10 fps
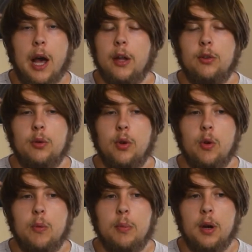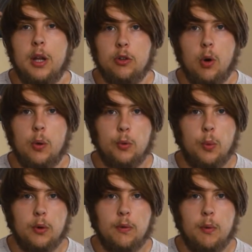I don't know, but it's always
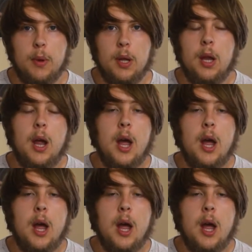worked for me.